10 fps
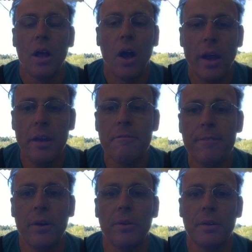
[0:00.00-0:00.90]
I have
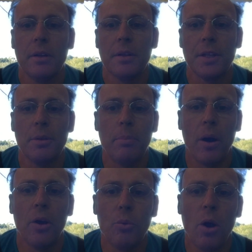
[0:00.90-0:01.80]
felt that the
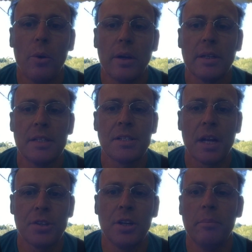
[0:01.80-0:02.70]
Biorower is
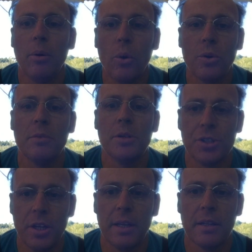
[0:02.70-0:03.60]
such an important
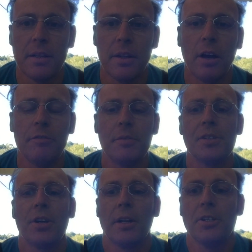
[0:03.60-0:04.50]
machine that I've
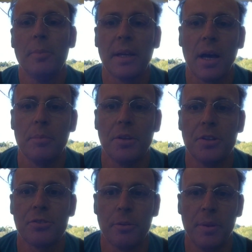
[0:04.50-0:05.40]
decided to become the
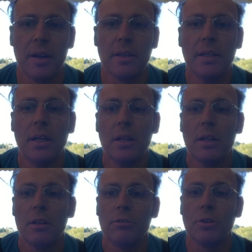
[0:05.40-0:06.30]
distributor
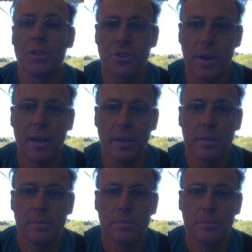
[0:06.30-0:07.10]
for Australia.